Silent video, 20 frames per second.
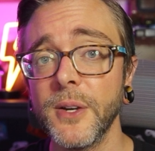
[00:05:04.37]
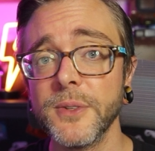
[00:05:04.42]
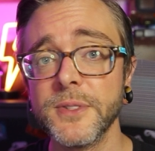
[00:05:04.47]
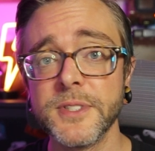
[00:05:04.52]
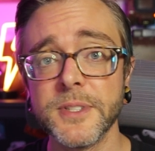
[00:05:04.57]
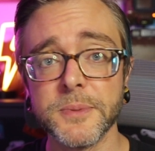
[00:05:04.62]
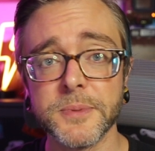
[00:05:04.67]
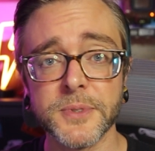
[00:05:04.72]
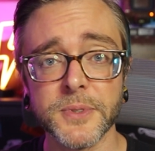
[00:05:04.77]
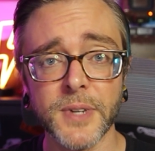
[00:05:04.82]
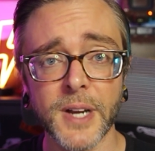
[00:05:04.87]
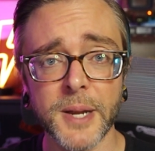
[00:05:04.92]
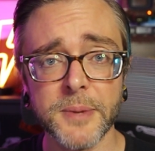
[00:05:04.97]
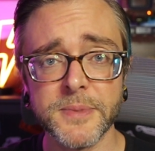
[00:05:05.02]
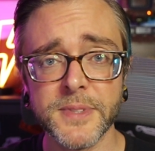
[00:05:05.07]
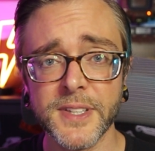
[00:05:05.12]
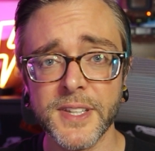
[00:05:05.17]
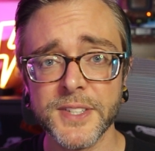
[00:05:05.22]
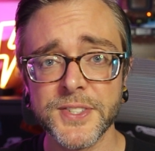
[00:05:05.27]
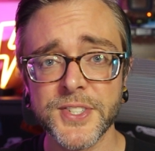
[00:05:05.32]
subscribe to
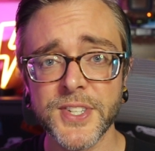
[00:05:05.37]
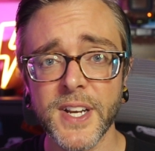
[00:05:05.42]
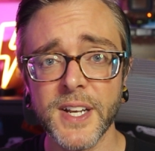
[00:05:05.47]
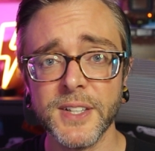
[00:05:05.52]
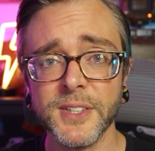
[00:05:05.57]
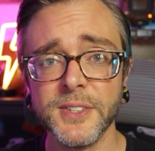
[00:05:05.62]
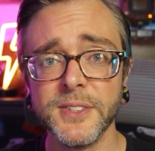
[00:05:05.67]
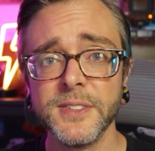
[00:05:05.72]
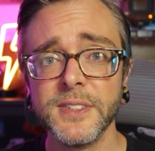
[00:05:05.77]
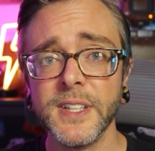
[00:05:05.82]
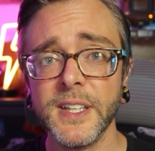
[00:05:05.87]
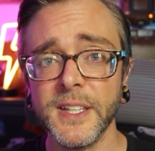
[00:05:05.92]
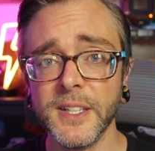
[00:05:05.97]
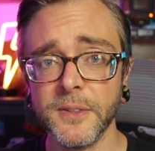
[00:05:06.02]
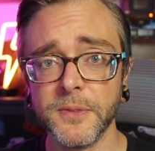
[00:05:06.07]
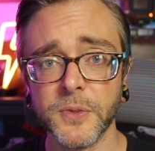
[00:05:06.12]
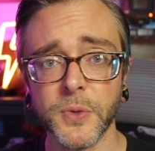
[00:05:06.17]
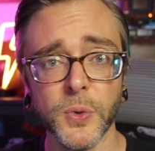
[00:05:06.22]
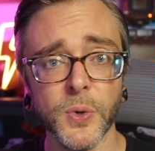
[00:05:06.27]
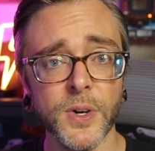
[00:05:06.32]
the channel, and of
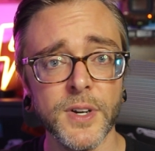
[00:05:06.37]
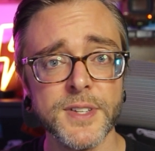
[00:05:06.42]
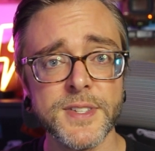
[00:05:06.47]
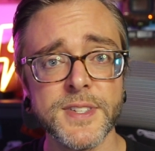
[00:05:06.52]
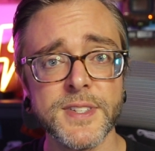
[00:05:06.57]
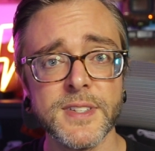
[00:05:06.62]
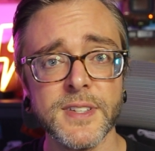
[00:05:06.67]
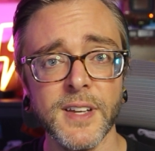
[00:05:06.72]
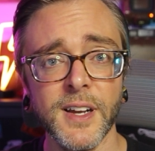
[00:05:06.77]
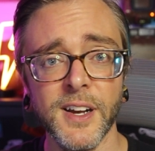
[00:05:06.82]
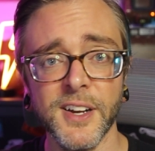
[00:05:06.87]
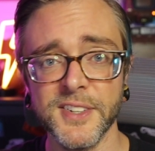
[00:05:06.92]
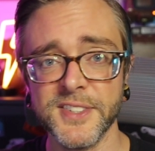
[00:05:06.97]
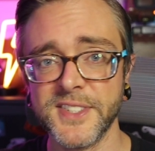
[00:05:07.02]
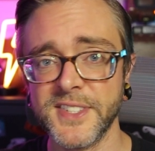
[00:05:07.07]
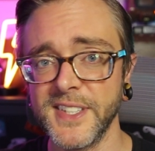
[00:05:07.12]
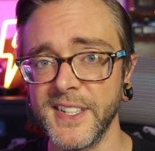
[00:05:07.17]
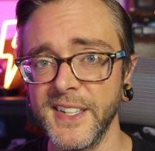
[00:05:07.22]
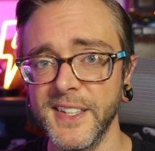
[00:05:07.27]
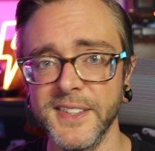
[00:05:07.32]
course, I'll
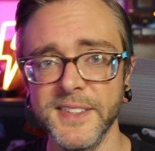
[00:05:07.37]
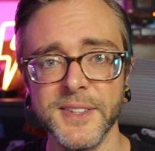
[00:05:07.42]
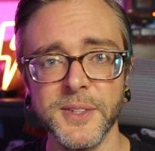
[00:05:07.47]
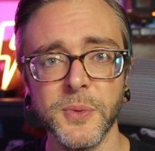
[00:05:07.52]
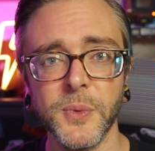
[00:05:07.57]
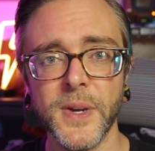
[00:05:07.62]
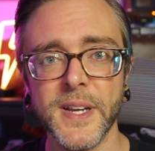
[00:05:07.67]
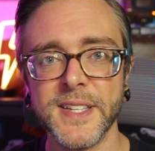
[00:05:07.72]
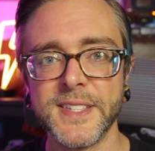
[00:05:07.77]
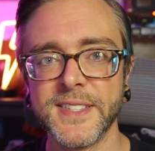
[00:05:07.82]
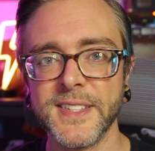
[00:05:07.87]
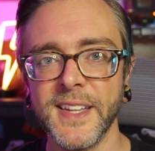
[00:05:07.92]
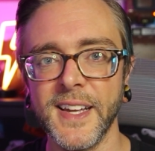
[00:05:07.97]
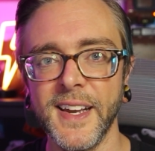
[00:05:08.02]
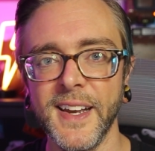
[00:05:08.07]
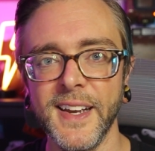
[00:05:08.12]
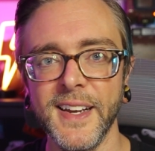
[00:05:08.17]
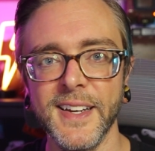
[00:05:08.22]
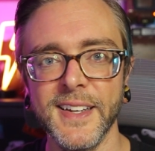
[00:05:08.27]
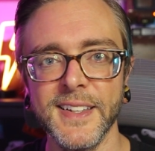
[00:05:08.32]
see you in the
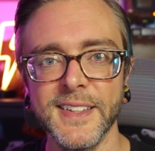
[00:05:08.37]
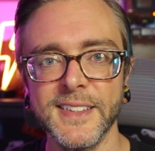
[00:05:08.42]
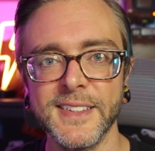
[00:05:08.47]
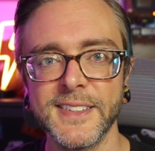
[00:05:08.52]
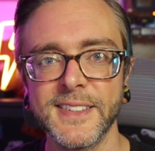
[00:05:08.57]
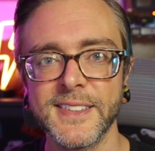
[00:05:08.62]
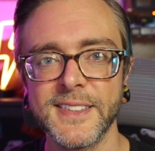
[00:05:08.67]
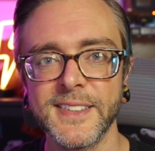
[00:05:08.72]
wasteland.